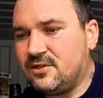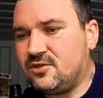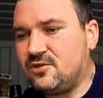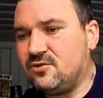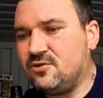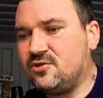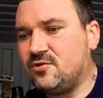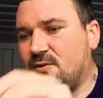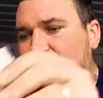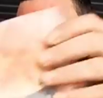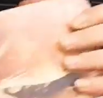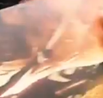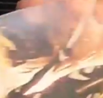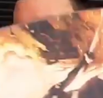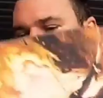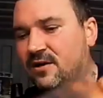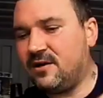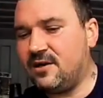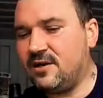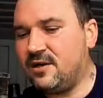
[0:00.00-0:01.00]
Issue
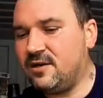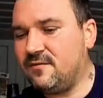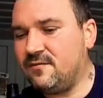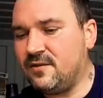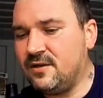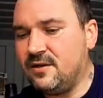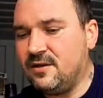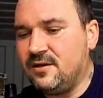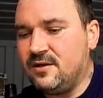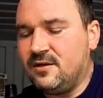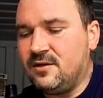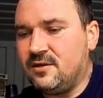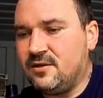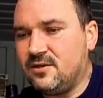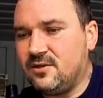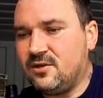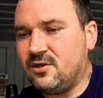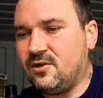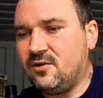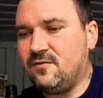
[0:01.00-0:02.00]
25,
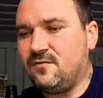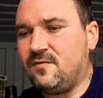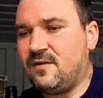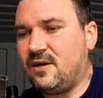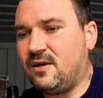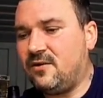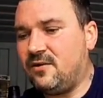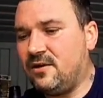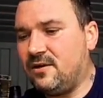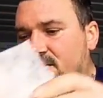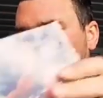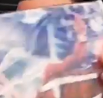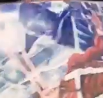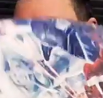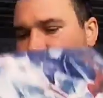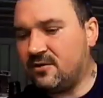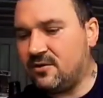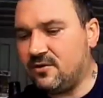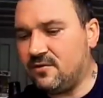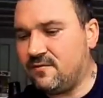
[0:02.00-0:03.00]
no variant,
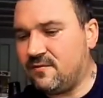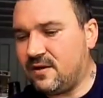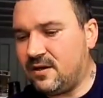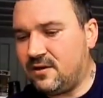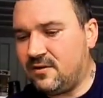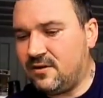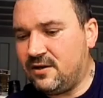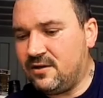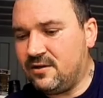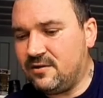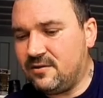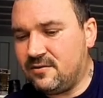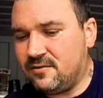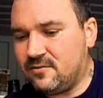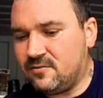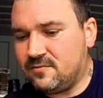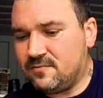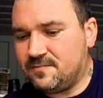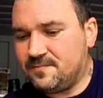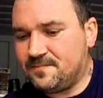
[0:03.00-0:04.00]
no variant.